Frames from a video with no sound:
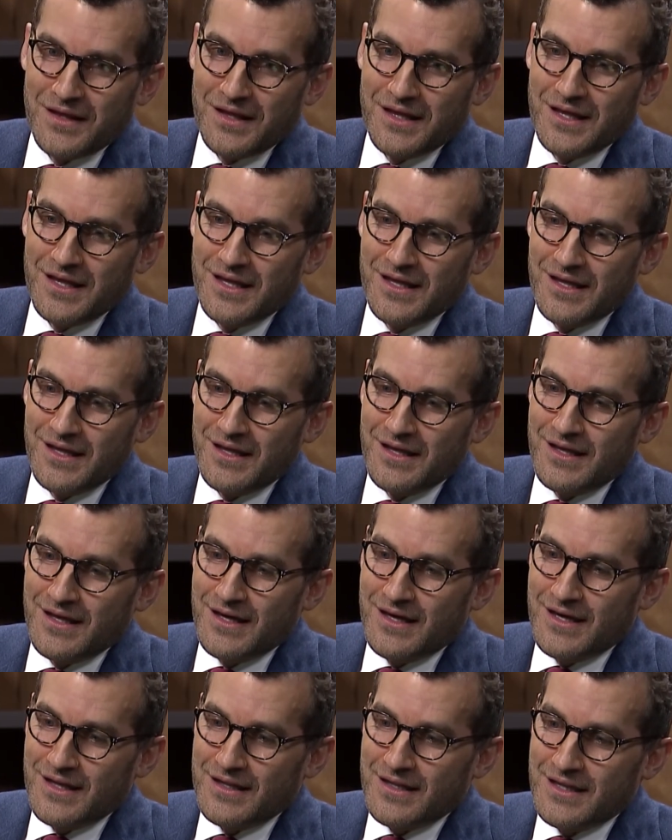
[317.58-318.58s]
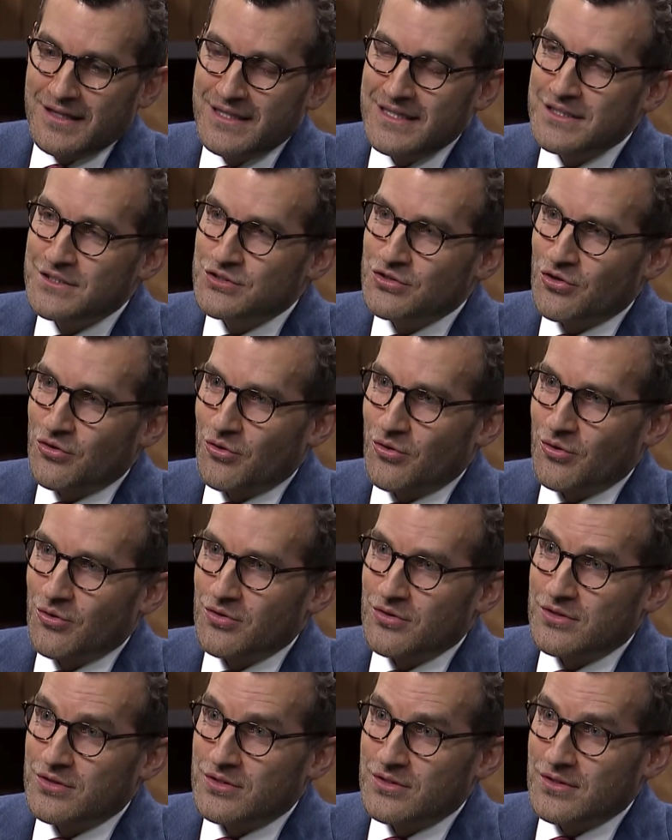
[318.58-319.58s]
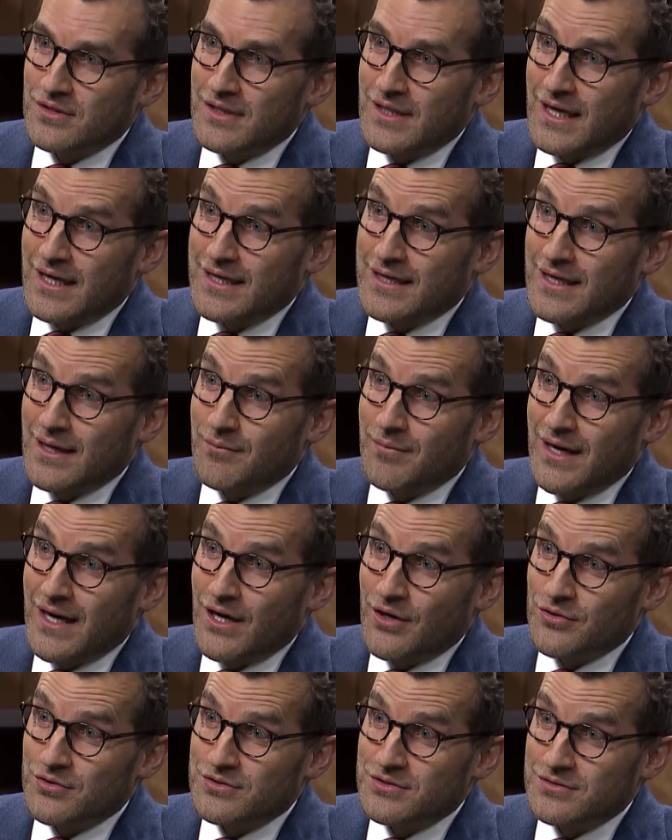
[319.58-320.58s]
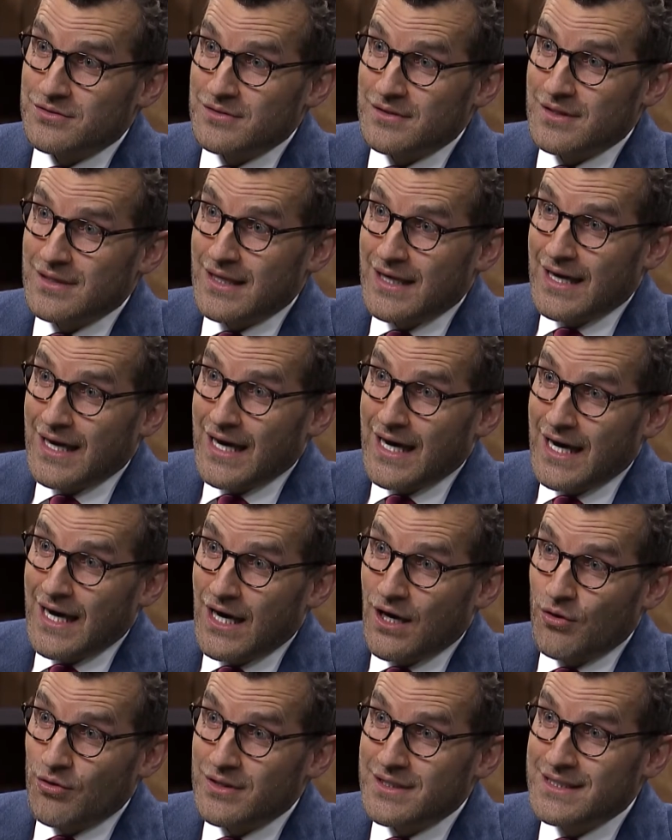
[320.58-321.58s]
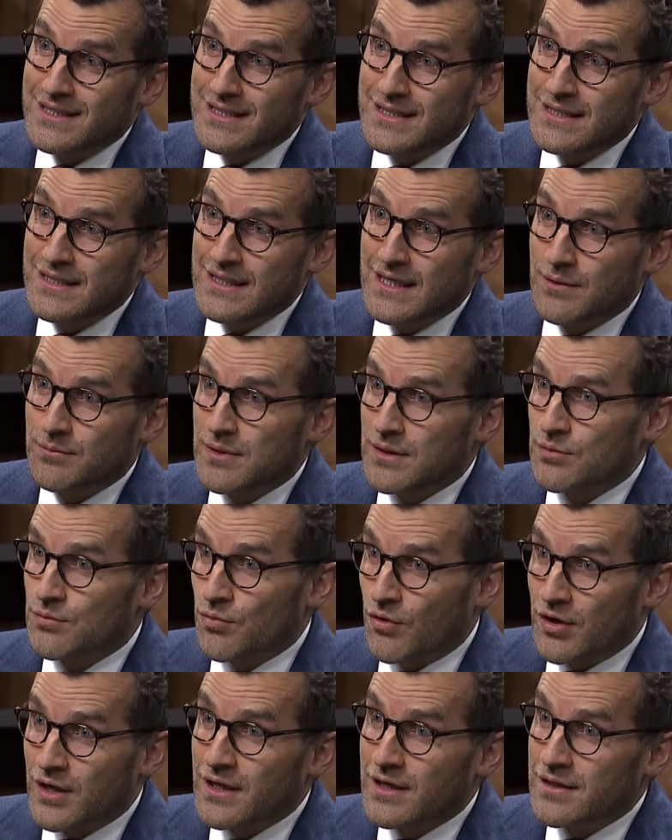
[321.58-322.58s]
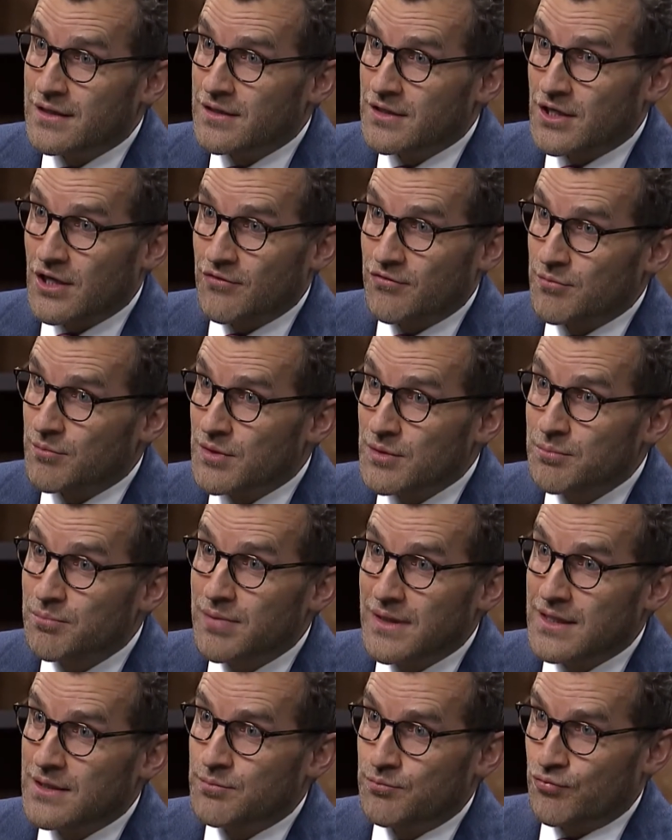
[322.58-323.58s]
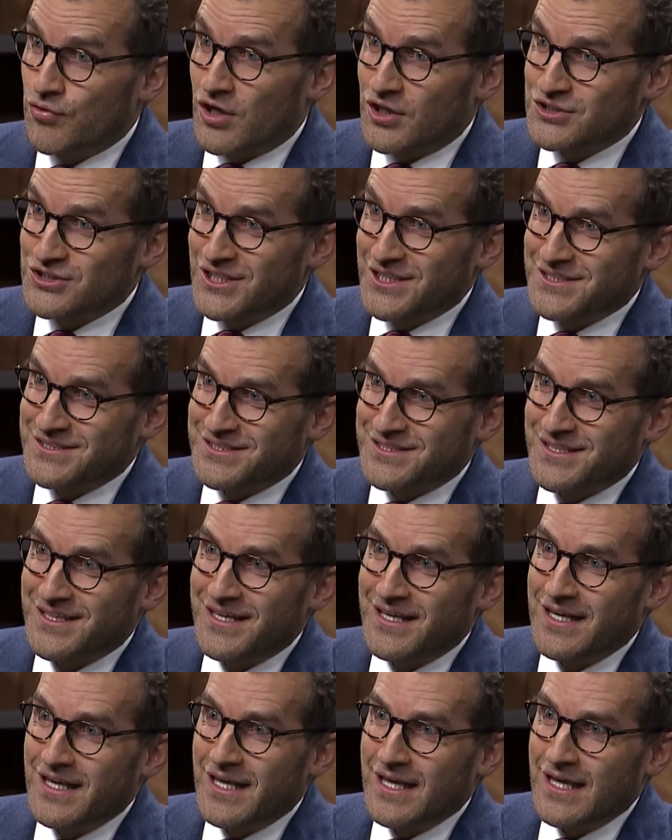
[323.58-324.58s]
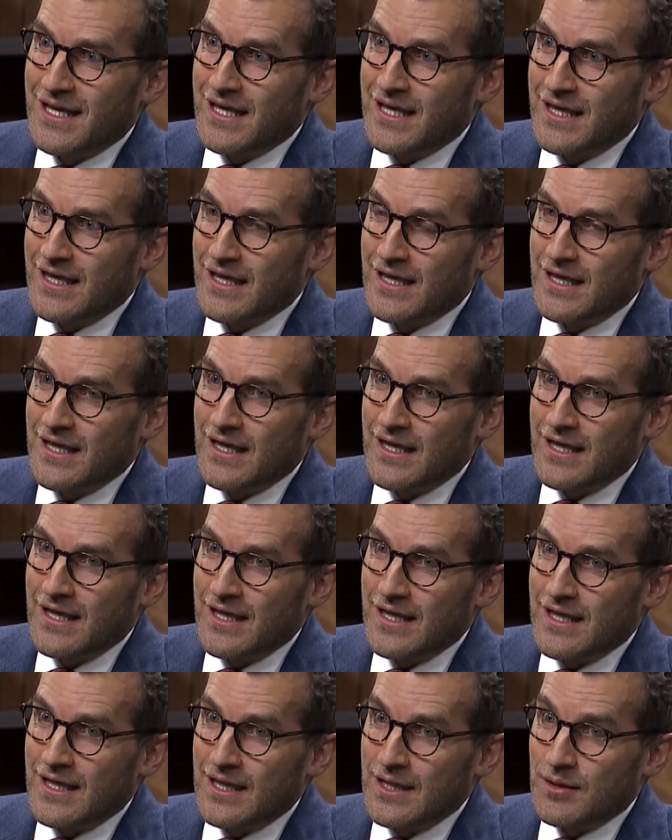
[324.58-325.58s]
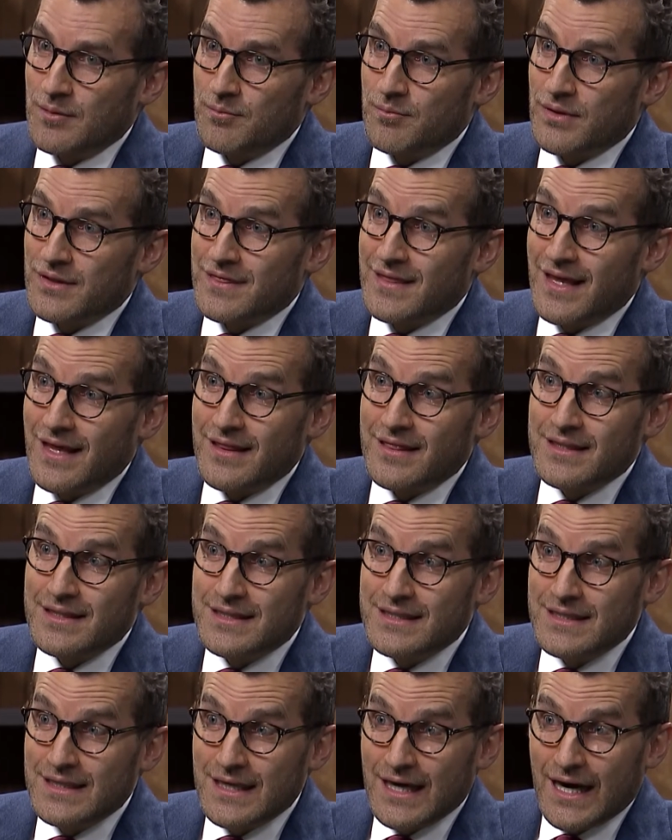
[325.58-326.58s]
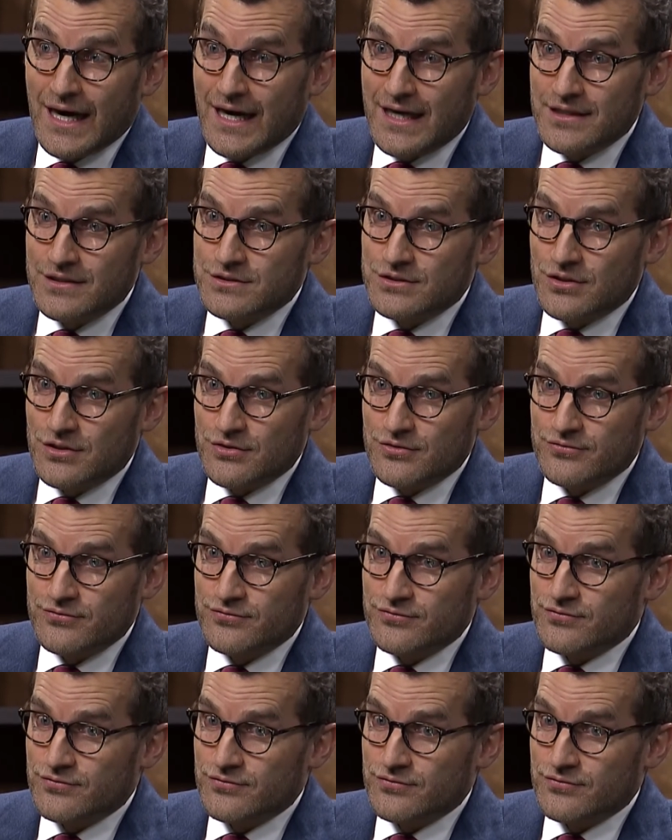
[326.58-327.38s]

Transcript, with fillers: Uh, and, and he told like about how he had been working in government big projects, uh, but then he had sort of